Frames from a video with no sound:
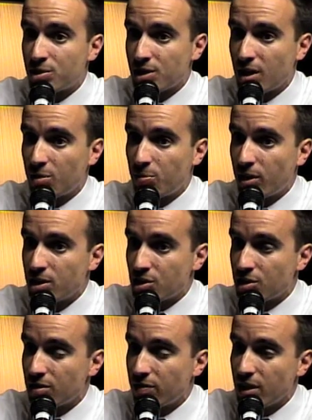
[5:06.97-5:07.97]

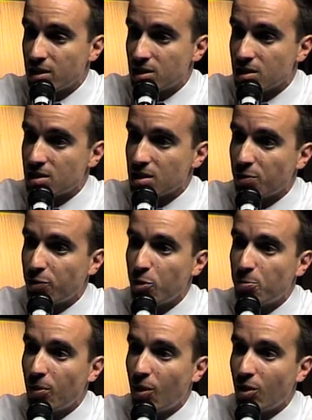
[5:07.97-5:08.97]
celebration of ACC
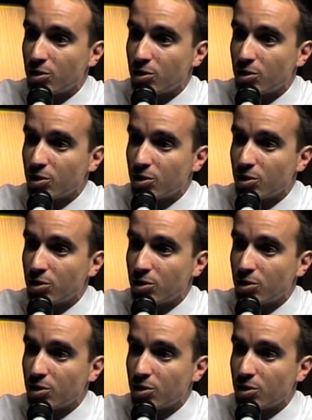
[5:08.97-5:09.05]
football.